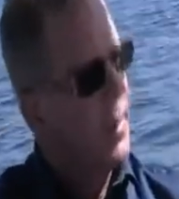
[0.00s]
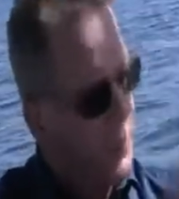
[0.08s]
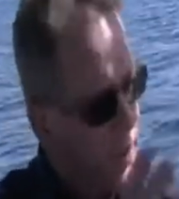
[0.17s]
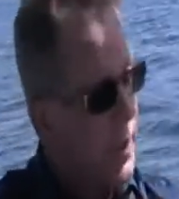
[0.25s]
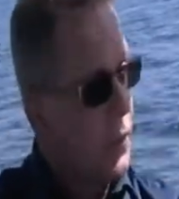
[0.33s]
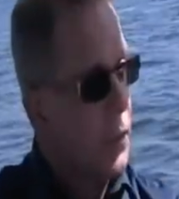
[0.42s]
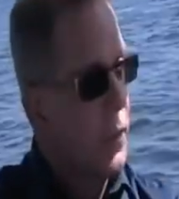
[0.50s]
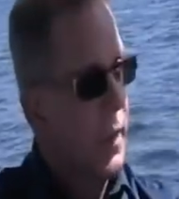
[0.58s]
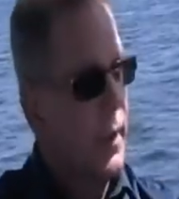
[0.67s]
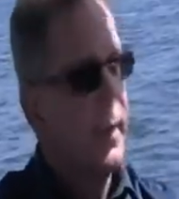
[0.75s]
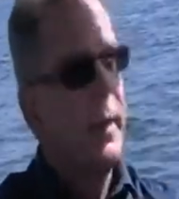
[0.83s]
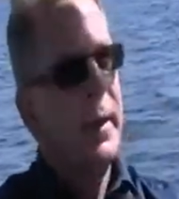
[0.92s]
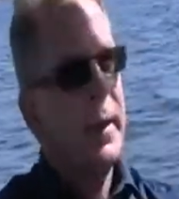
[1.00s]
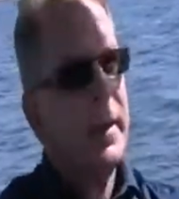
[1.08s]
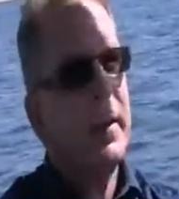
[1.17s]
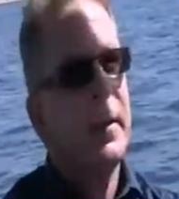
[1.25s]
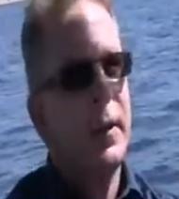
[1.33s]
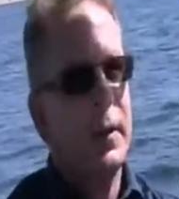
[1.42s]
tajine cooking. Ta
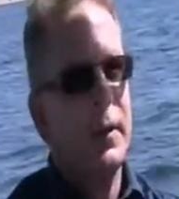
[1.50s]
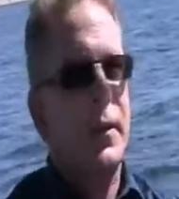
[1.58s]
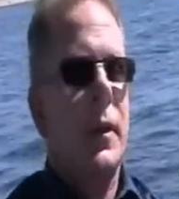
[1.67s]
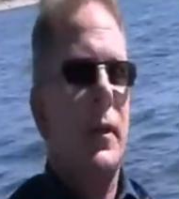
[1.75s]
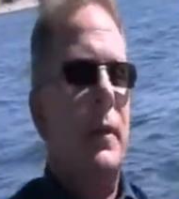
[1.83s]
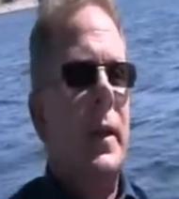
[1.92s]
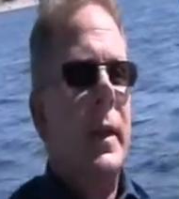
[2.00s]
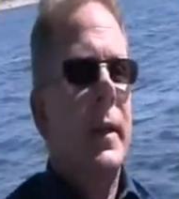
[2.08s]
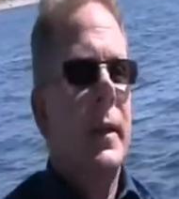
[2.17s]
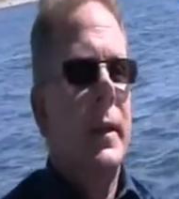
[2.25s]
yeah, so yes.